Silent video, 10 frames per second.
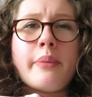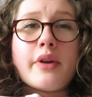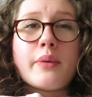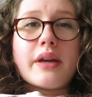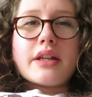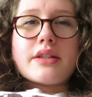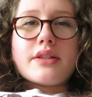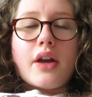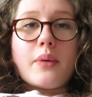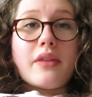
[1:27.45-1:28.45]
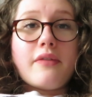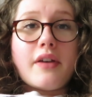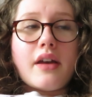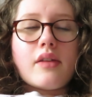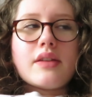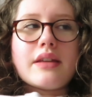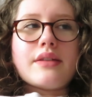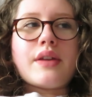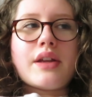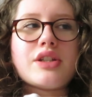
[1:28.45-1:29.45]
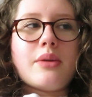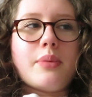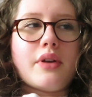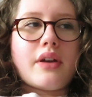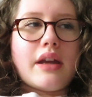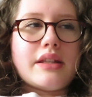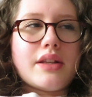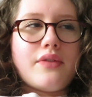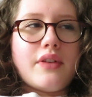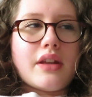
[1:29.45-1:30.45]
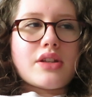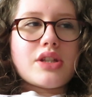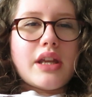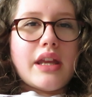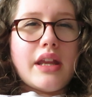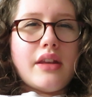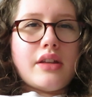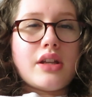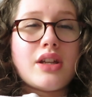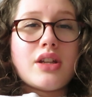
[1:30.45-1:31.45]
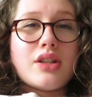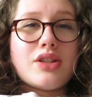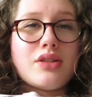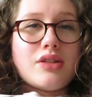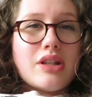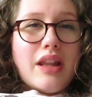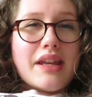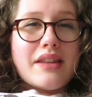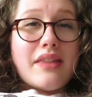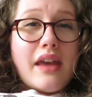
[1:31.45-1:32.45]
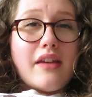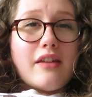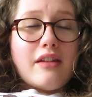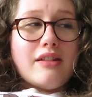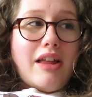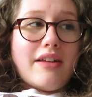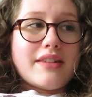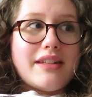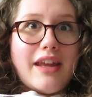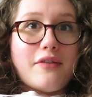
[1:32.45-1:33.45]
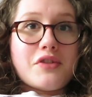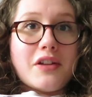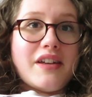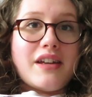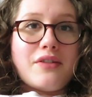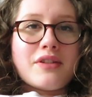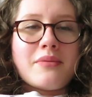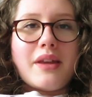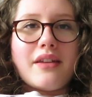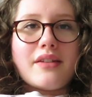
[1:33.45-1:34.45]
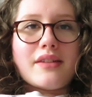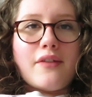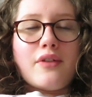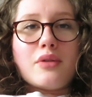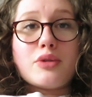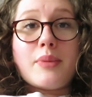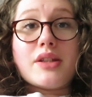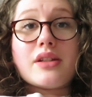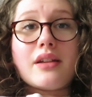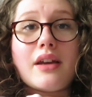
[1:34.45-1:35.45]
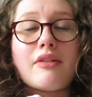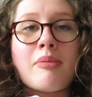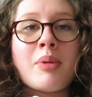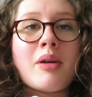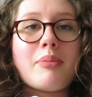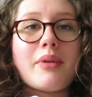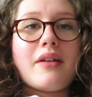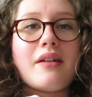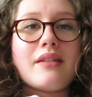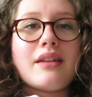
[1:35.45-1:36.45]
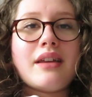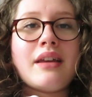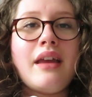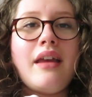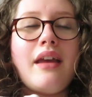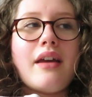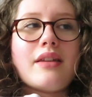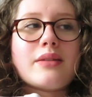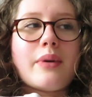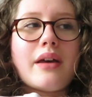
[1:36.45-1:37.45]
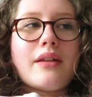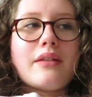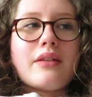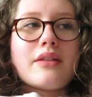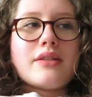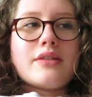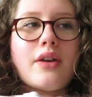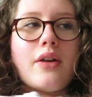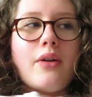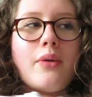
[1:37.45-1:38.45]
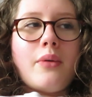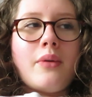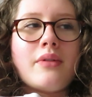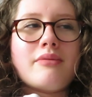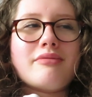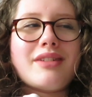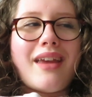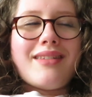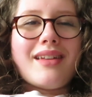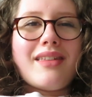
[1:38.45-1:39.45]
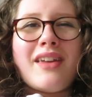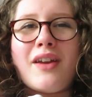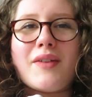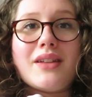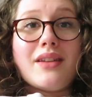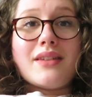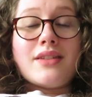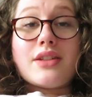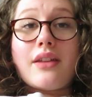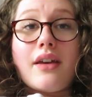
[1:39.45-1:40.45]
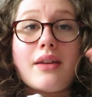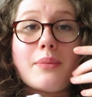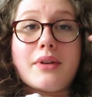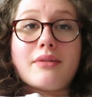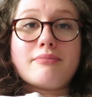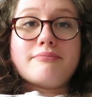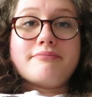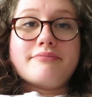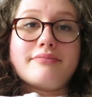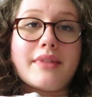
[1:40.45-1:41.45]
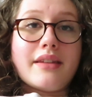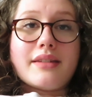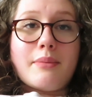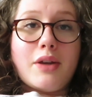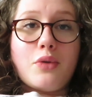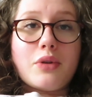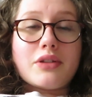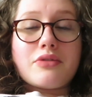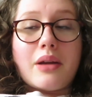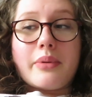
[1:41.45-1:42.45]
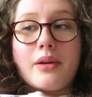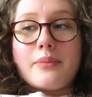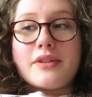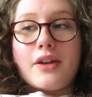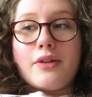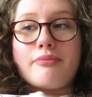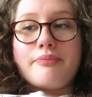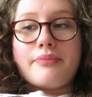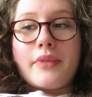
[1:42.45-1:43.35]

The book we're going to start with first is actually a book I did finish in like the last day of July or something, because I filmed my July wrap up early as well, so technically I read this in July, but it's in my August wrap up, so